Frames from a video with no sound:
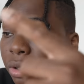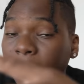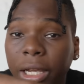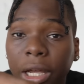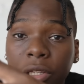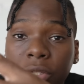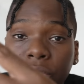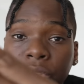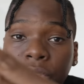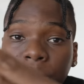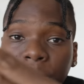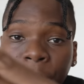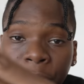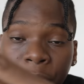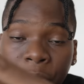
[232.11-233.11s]
like a YouTube
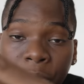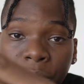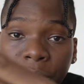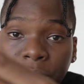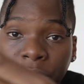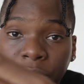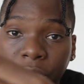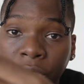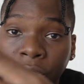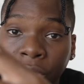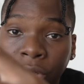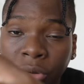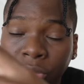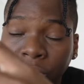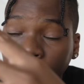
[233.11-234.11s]
video.
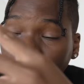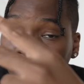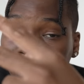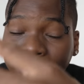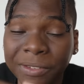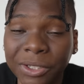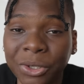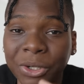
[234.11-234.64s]
So we have to do